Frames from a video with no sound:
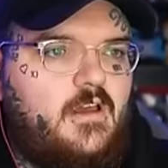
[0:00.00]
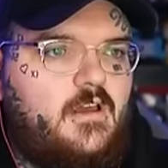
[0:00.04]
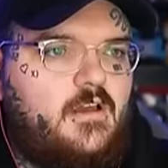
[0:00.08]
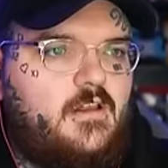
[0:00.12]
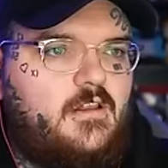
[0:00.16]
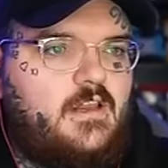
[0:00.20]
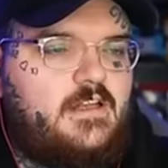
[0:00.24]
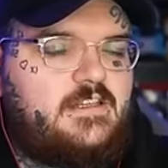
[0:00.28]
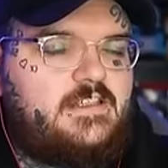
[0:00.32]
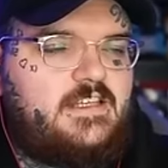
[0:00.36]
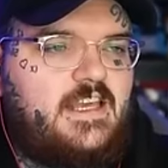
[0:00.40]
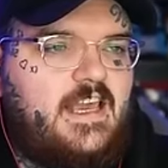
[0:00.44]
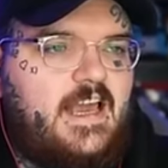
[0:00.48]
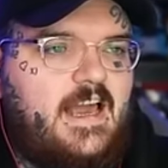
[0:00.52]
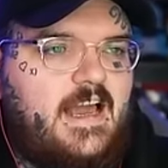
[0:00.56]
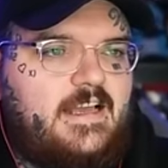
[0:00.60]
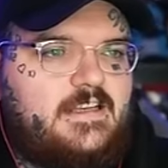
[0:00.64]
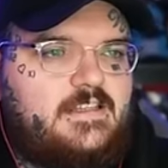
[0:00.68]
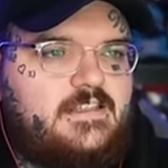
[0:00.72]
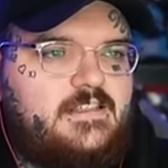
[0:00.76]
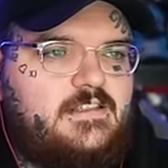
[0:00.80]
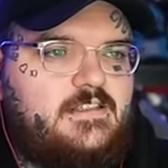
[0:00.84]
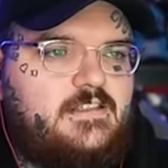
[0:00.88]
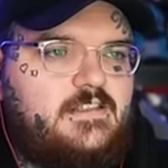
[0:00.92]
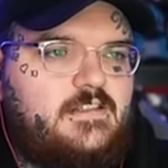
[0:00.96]

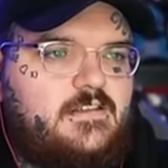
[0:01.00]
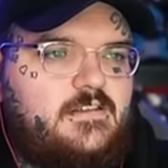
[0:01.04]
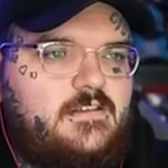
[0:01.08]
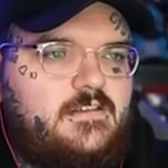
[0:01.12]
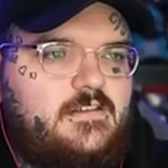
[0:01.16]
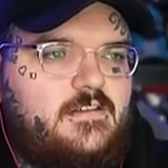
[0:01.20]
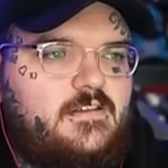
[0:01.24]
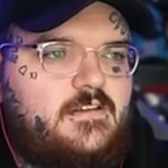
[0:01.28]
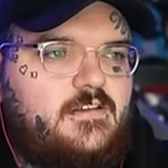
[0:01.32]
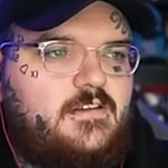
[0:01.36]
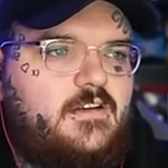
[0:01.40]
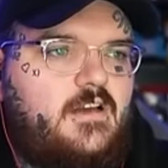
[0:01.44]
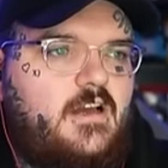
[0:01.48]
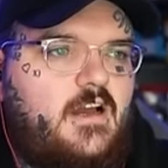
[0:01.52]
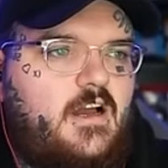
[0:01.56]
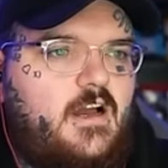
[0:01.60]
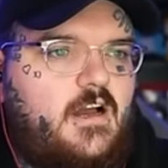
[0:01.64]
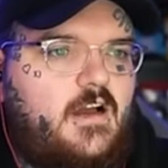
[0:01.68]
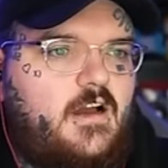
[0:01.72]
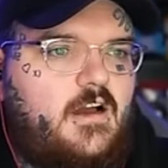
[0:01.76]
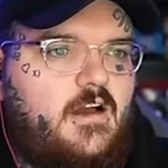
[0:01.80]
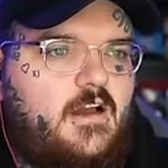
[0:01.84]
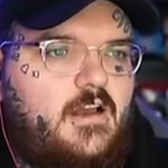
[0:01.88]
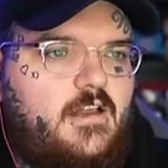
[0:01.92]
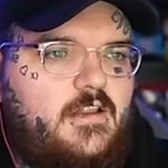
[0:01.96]
Latias.
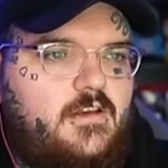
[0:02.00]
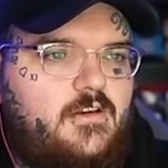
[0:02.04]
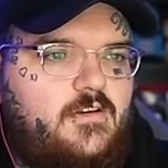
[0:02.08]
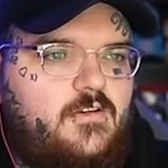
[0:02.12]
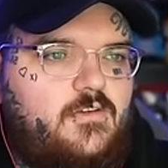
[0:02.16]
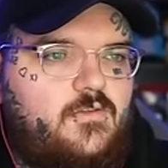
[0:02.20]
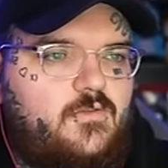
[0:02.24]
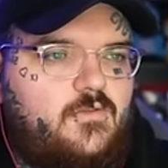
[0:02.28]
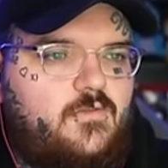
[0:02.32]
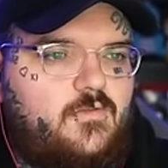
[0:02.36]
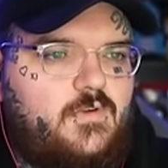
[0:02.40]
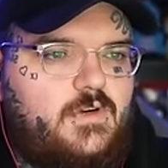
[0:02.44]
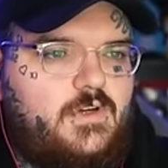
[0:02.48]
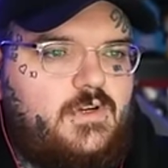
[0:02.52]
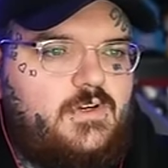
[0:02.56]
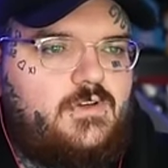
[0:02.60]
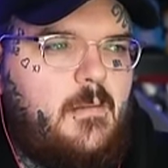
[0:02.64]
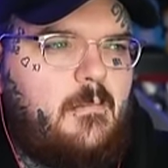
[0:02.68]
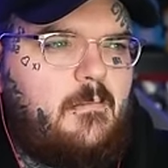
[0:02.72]
Uh, hello.